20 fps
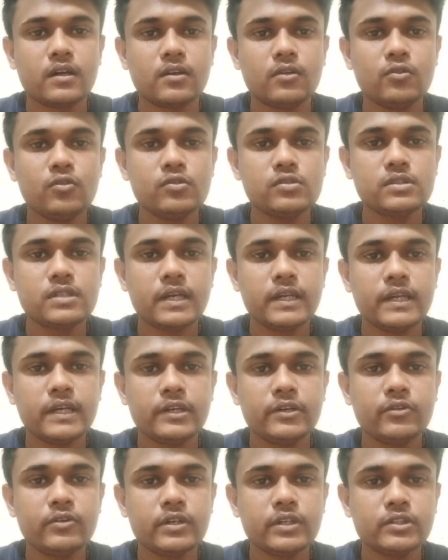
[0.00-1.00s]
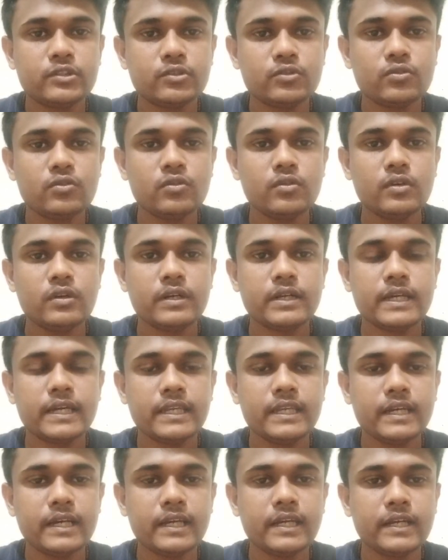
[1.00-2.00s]
loose connective tissue,
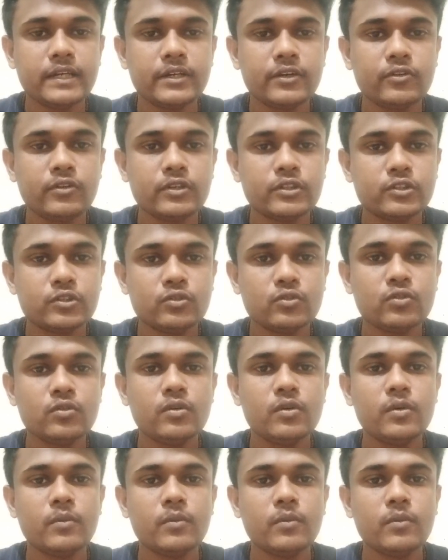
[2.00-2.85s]
dense connective tissue,